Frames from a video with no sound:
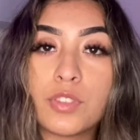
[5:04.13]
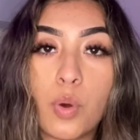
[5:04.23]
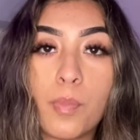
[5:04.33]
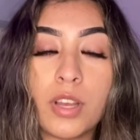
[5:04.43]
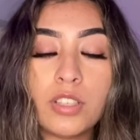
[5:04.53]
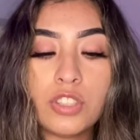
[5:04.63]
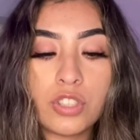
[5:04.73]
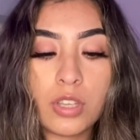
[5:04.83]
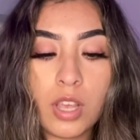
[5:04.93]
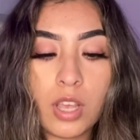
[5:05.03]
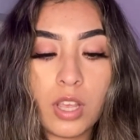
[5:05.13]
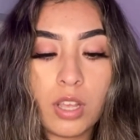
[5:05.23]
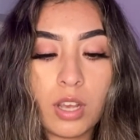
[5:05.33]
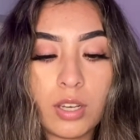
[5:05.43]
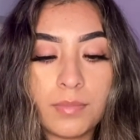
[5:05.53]
much
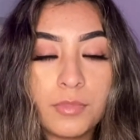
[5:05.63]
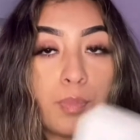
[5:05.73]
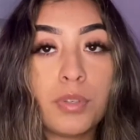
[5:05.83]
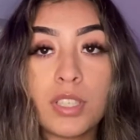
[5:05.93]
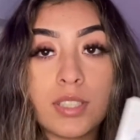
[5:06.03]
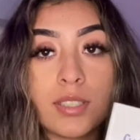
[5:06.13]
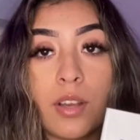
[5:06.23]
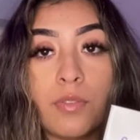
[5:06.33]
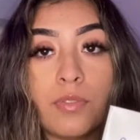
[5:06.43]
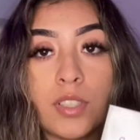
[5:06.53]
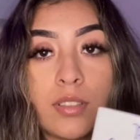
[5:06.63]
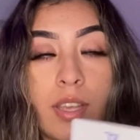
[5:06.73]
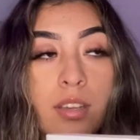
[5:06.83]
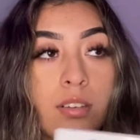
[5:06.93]
um, the book itself is like